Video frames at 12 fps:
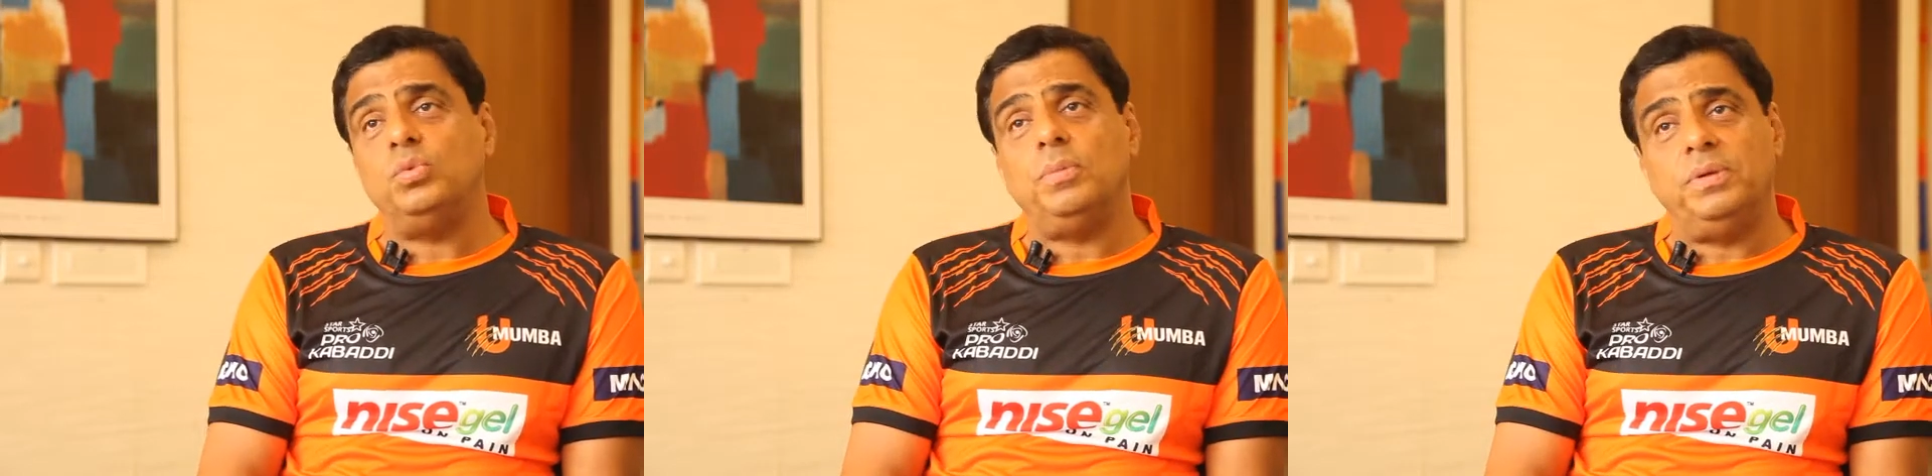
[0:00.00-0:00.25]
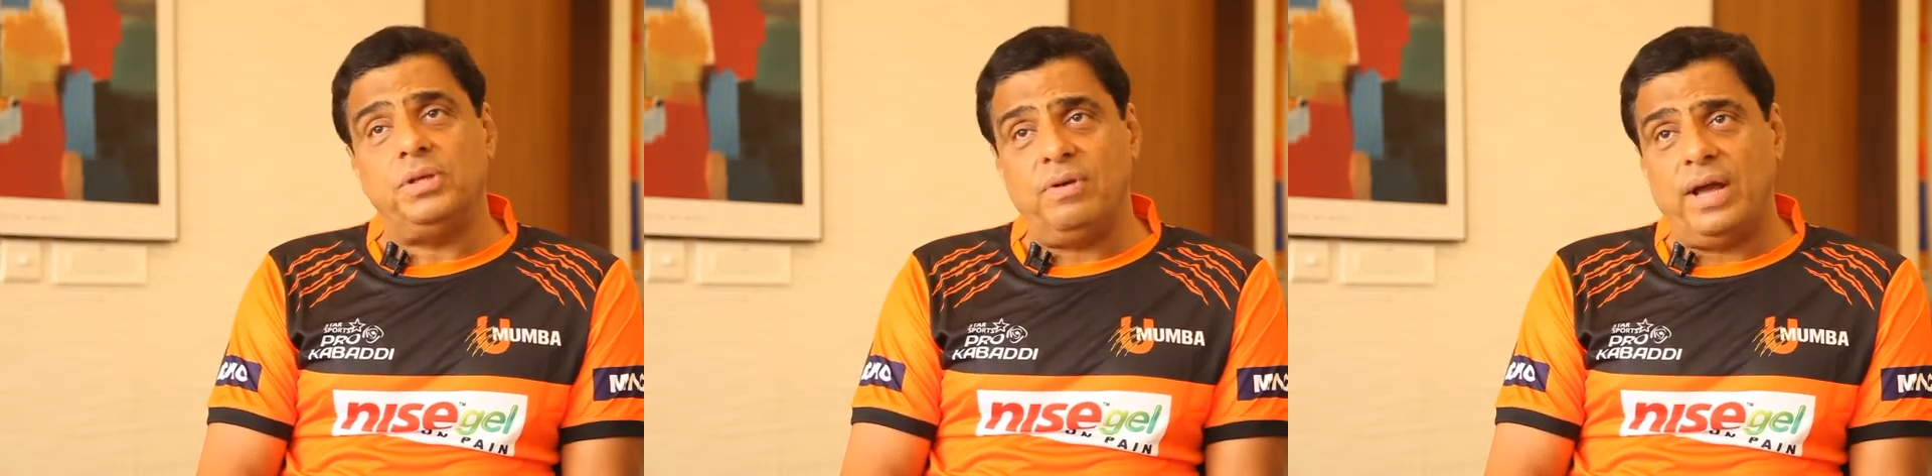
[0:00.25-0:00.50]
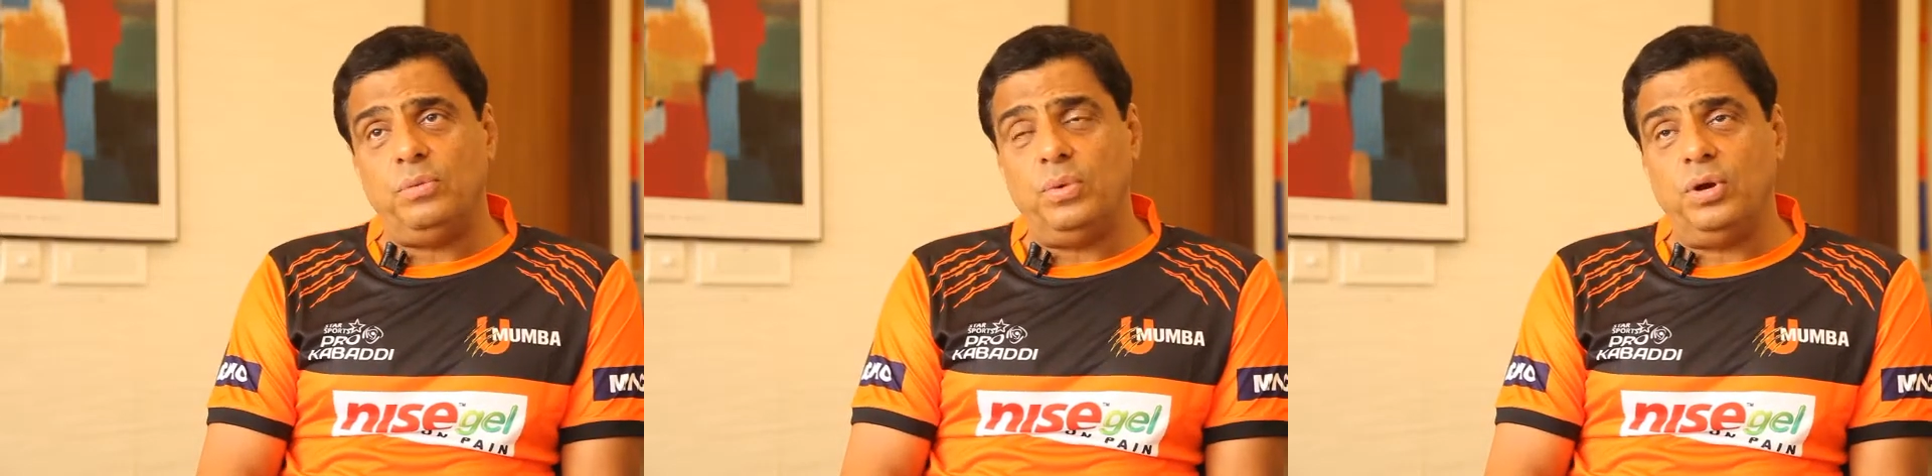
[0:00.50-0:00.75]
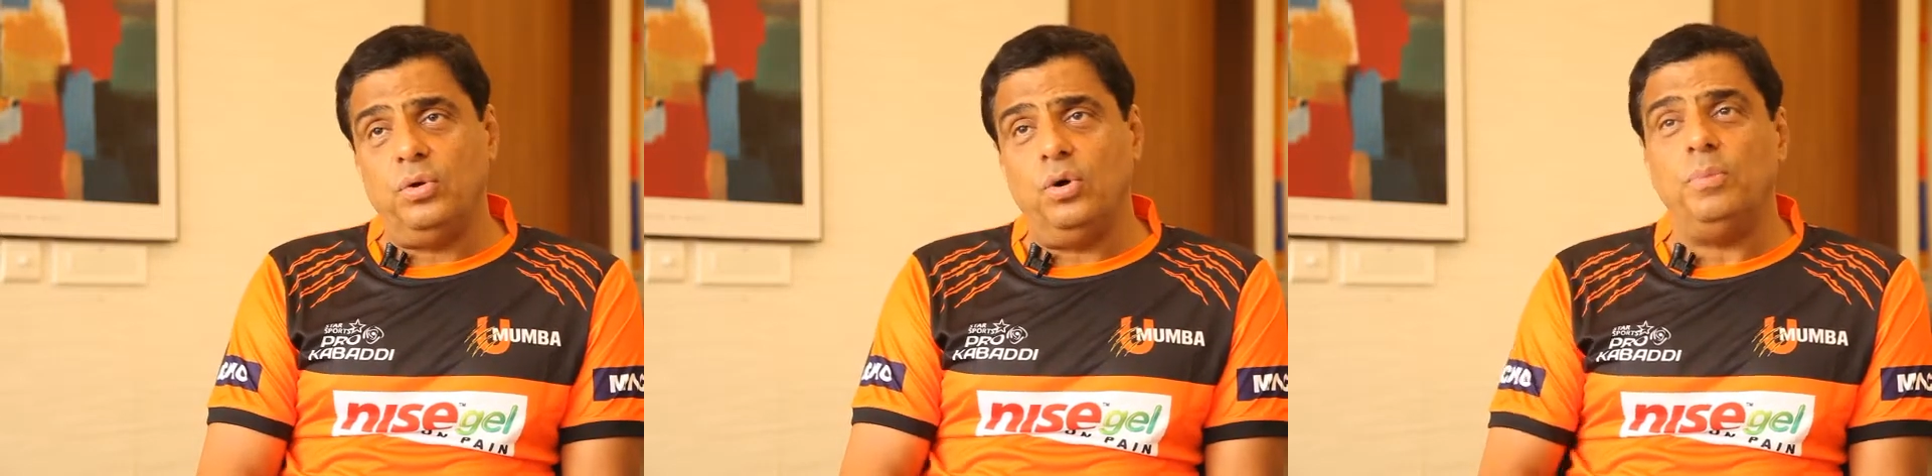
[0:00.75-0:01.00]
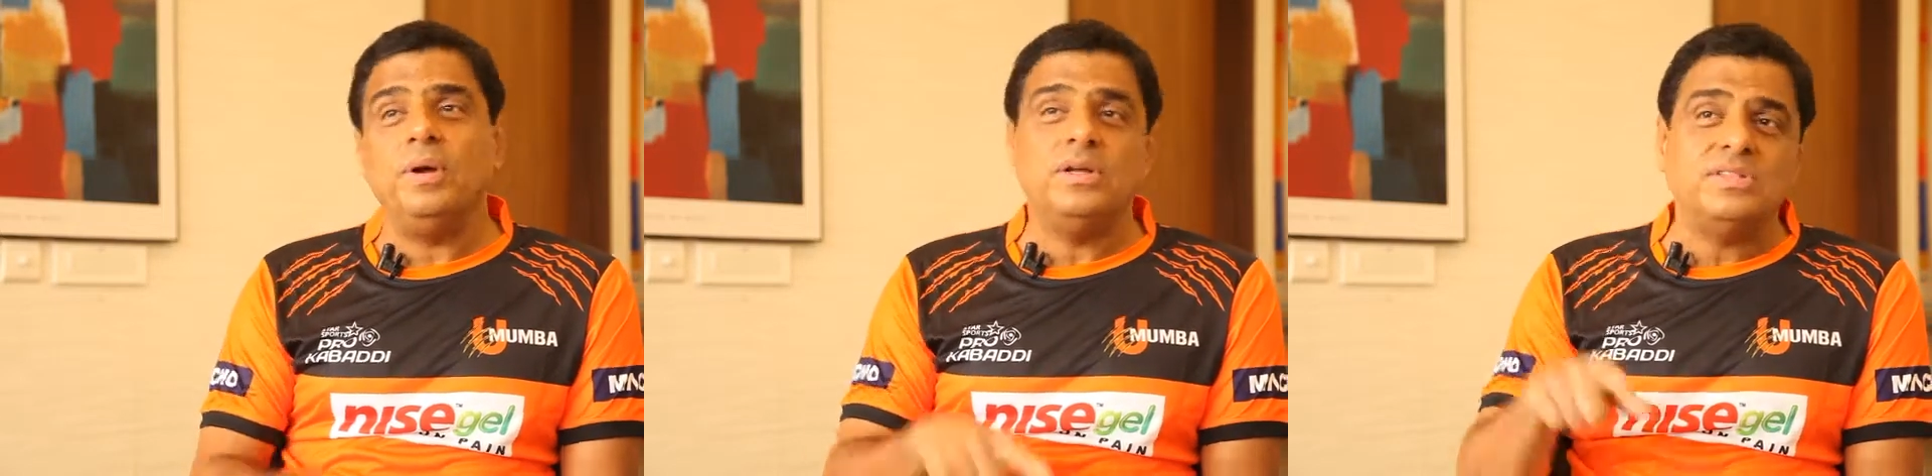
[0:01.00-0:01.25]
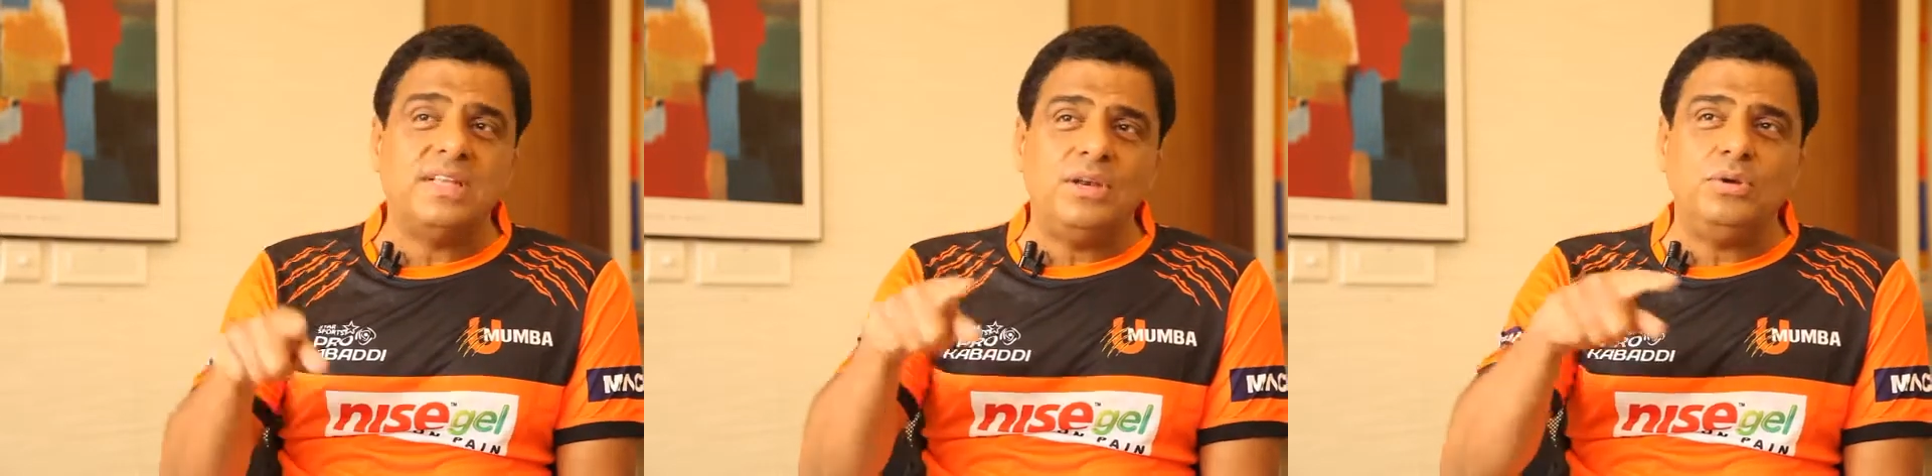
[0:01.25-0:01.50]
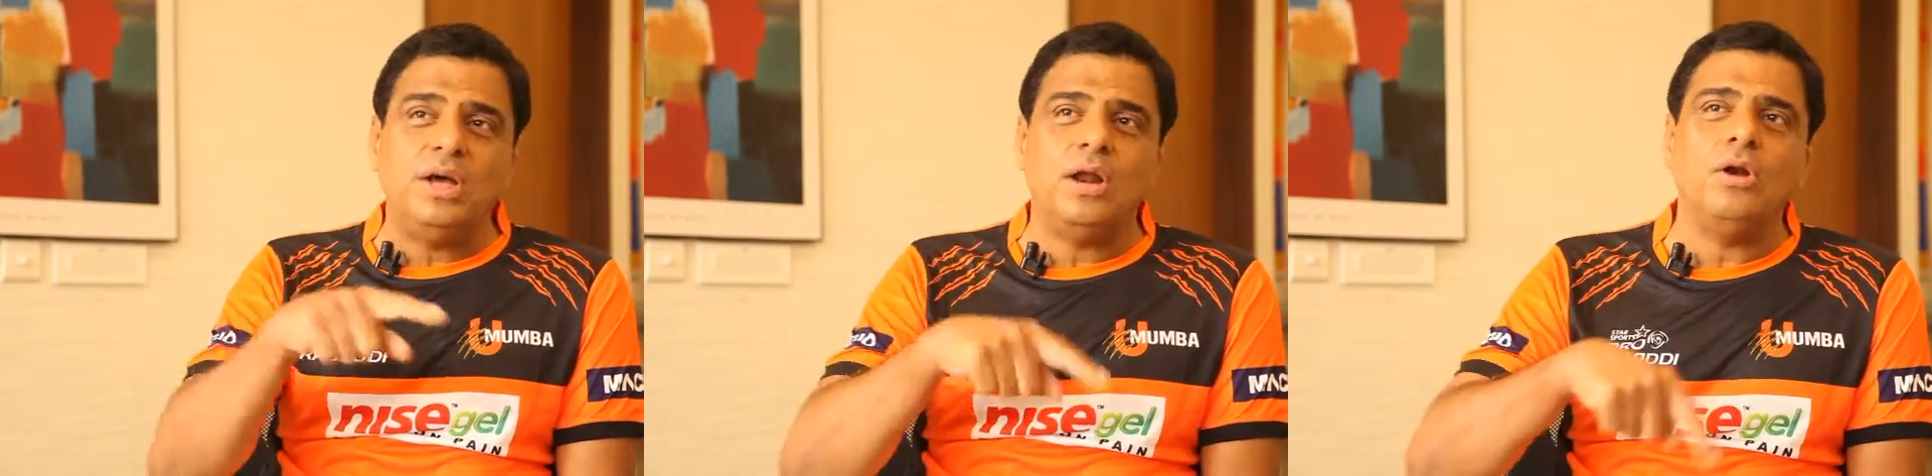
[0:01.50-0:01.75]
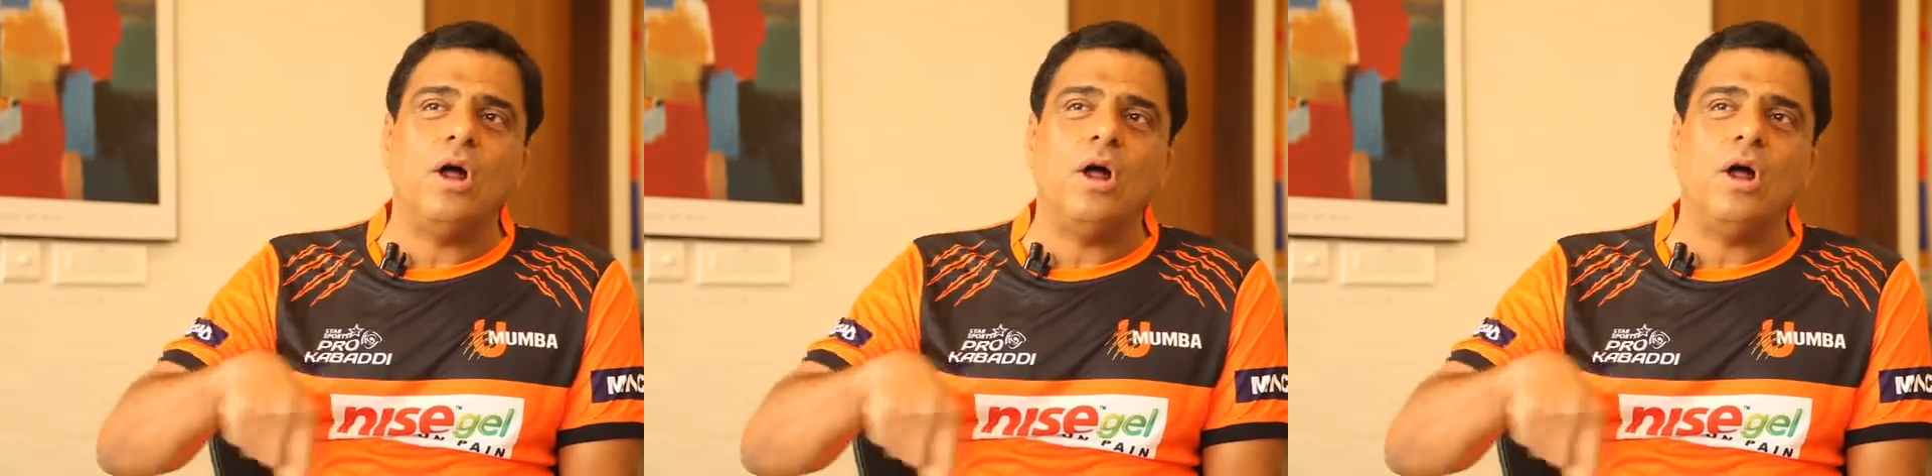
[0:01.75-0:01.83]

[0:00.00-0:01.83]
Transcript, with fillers: would be the right way to go because then you get a